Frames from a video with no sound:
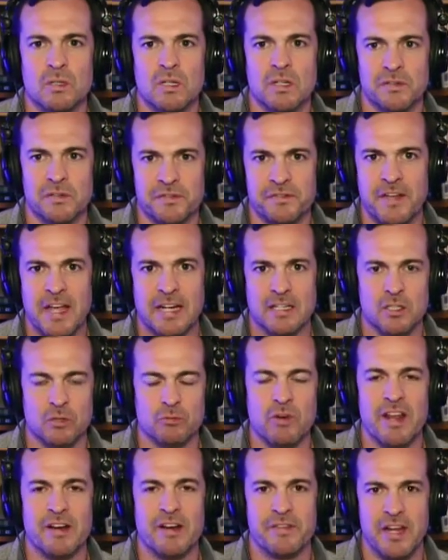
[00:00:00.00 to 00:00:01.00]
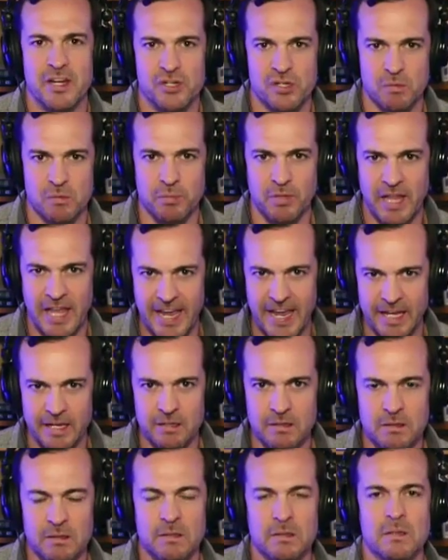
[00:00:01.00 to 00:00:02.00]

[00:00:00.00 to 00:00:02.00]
effect a renovation plan,